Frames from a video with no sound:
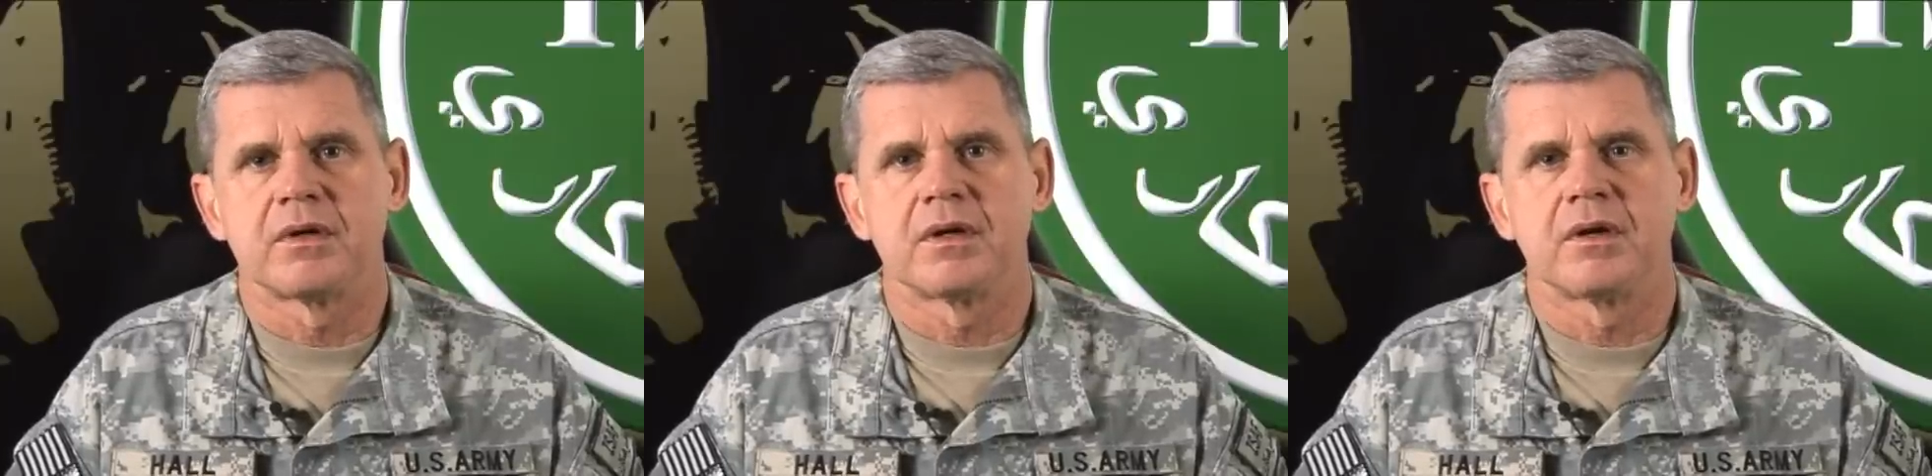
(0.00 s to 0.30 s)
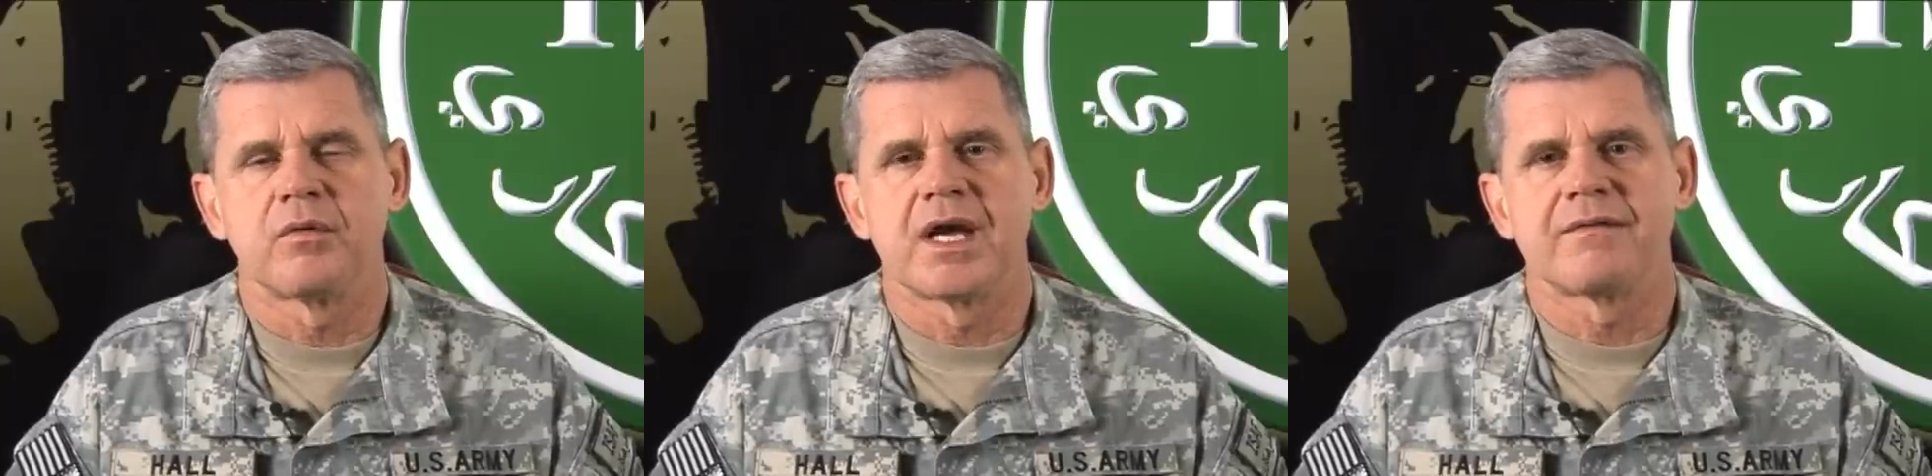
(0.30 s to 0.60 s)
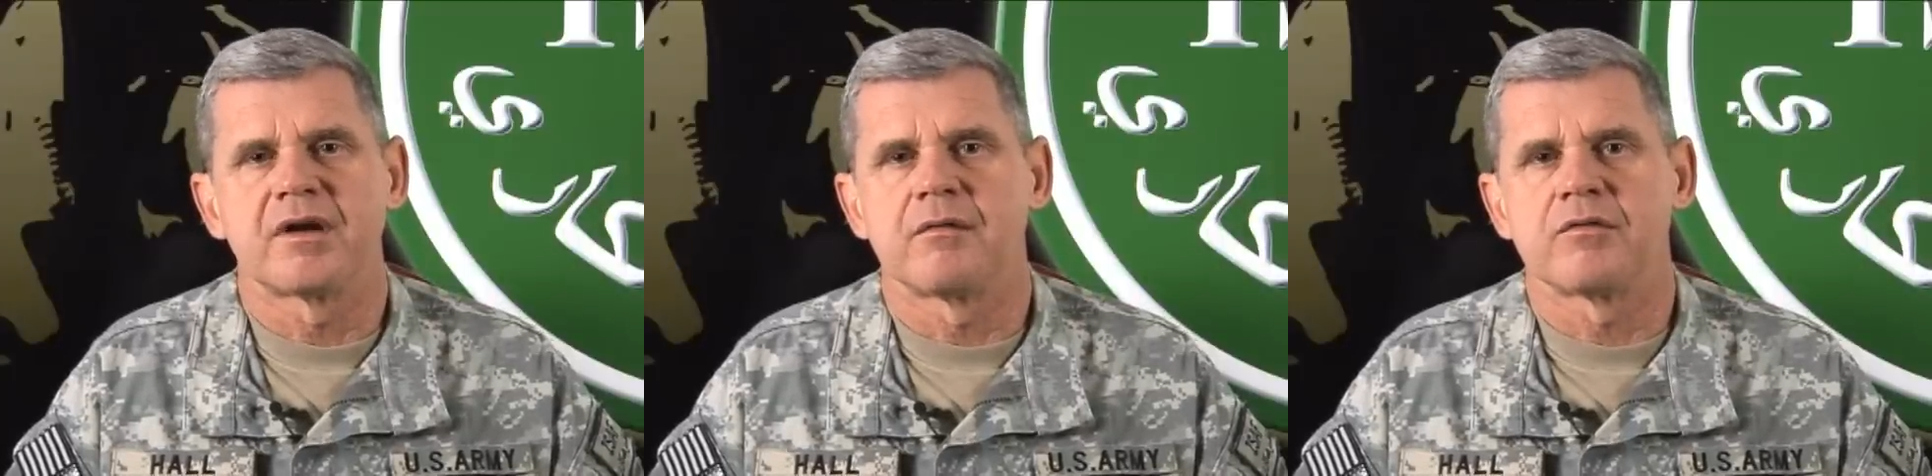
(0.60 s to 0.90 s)
Uh, we
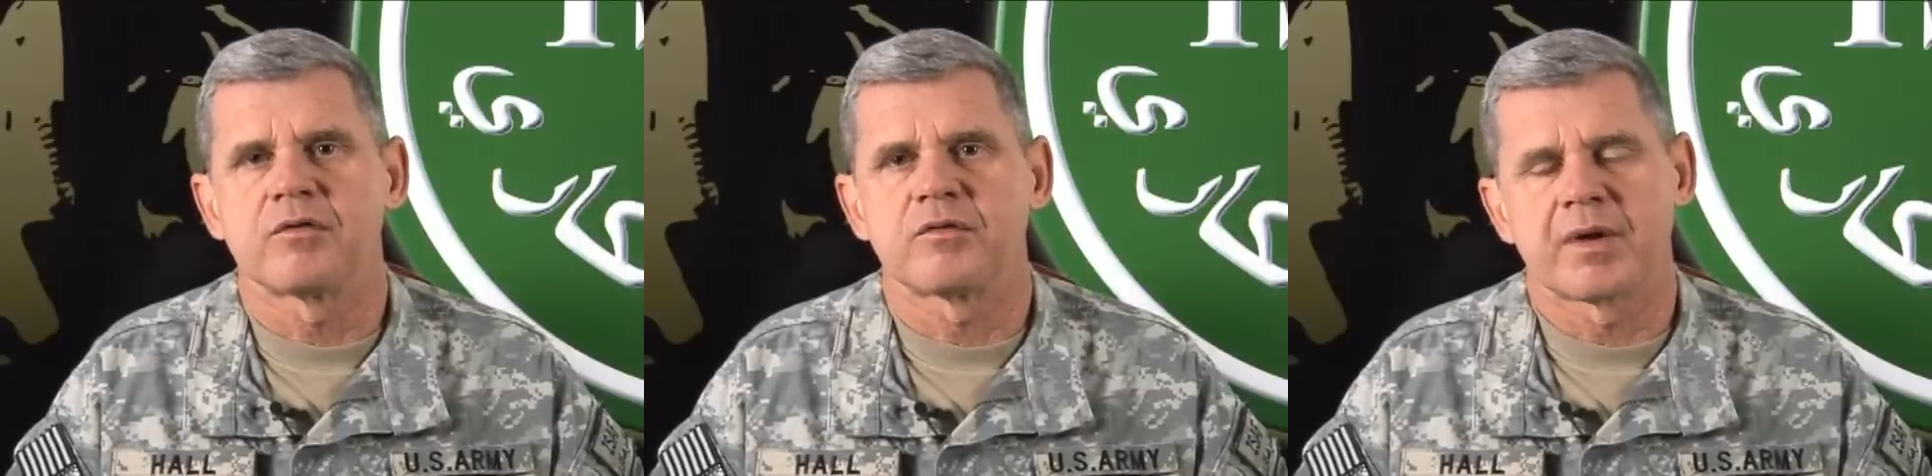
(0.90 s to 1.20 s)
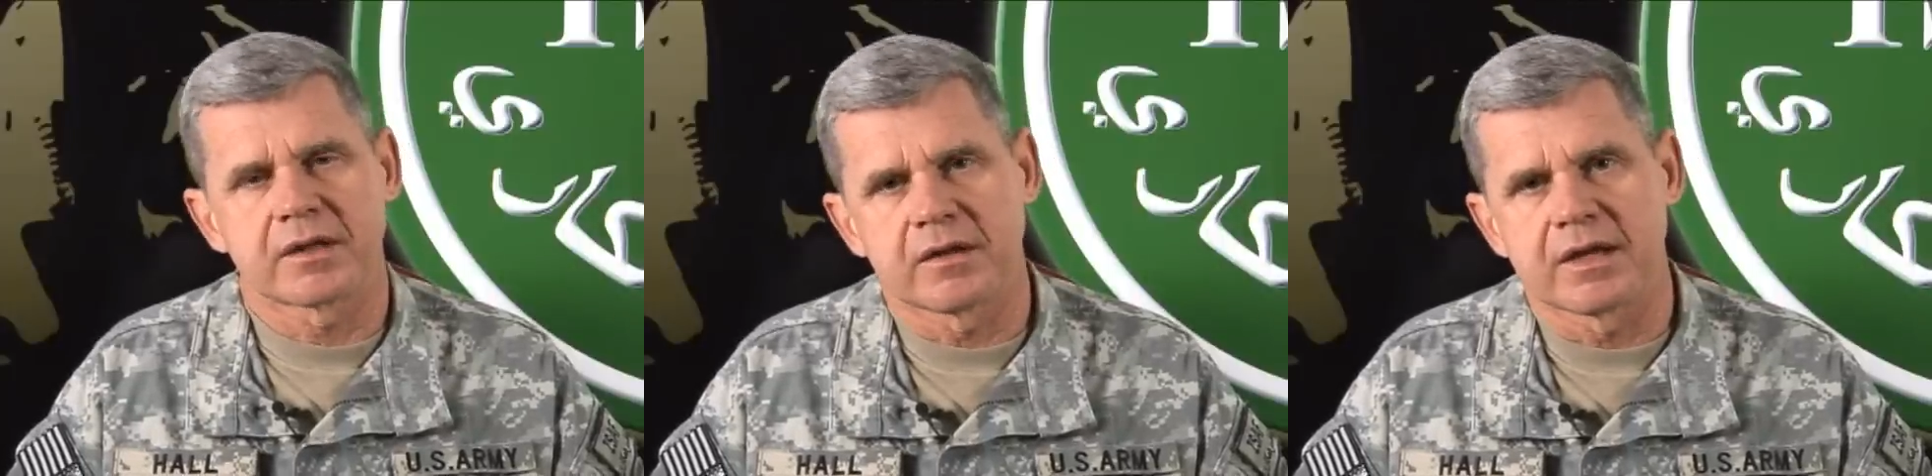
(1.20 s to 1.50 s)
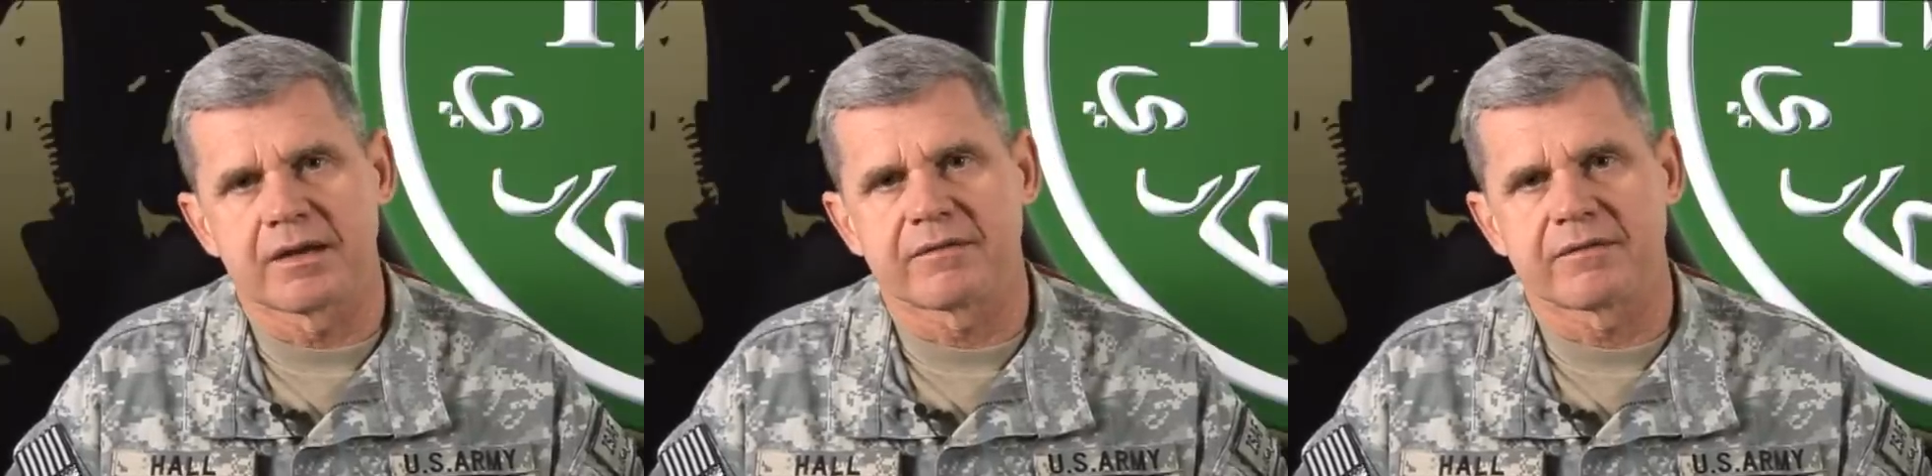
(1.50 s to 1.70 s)
haven't always respected the